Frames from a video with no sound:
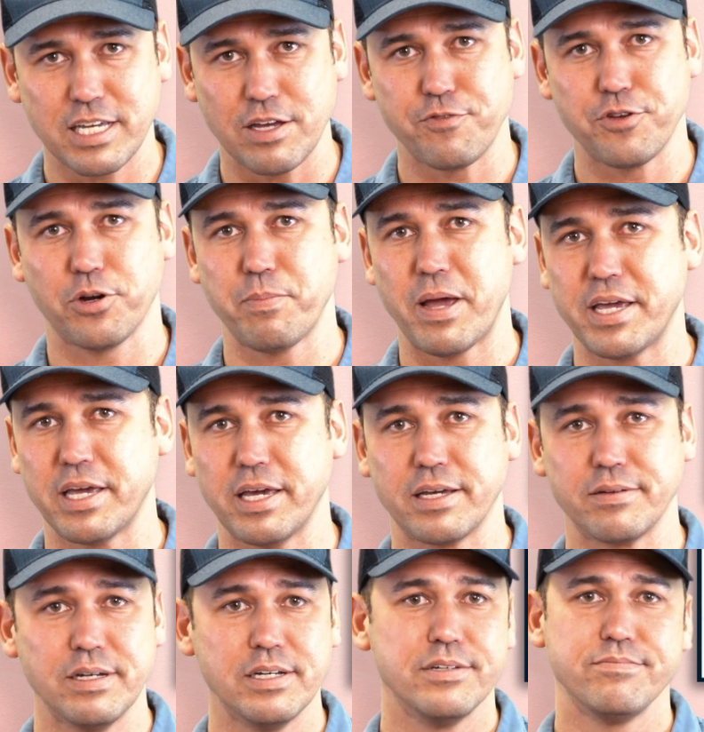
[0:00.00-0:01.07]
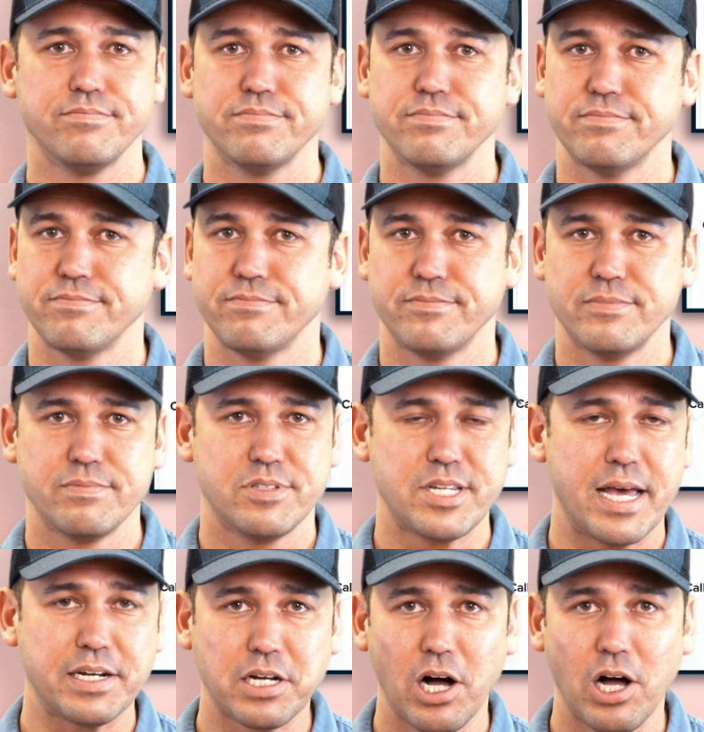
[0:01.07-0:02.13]
If you're making
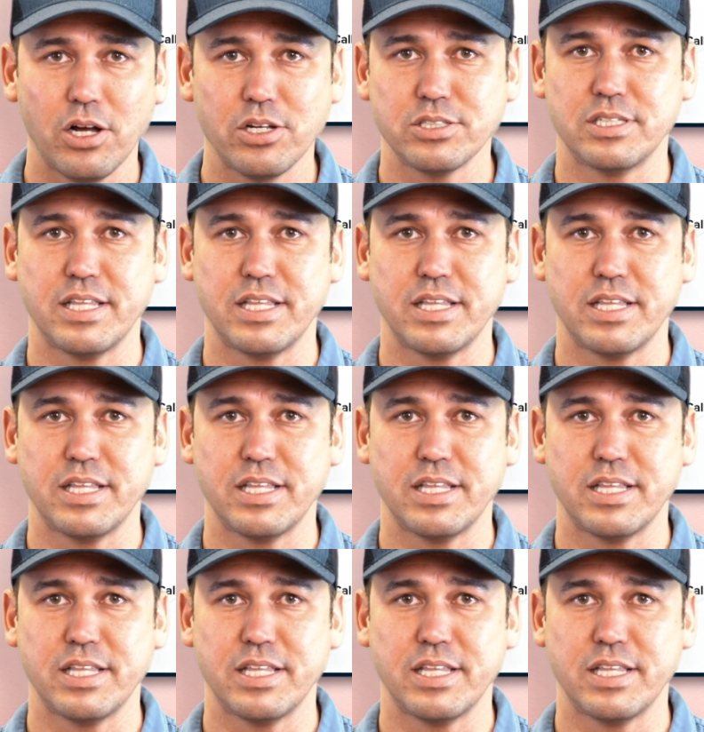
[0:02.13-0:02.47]
10 calls,